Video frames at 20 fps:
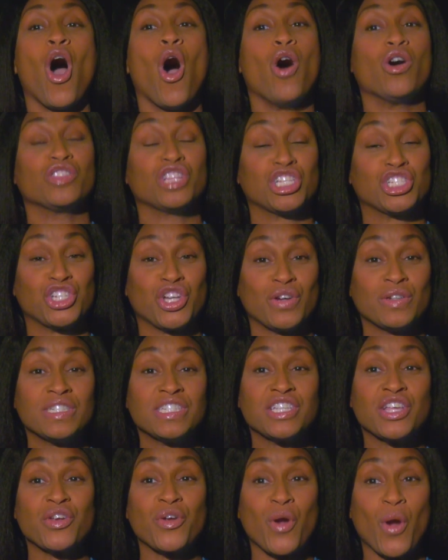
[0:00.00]
On the
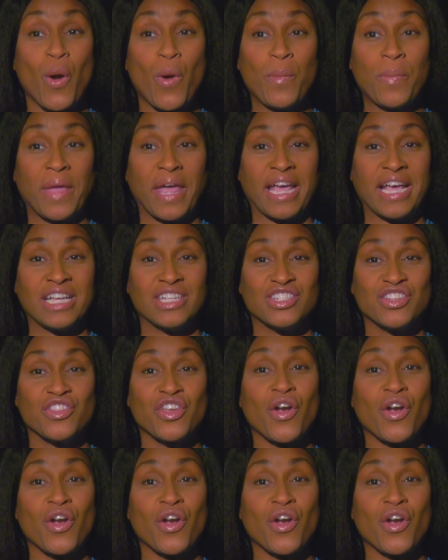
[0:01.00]
Church Center homepage,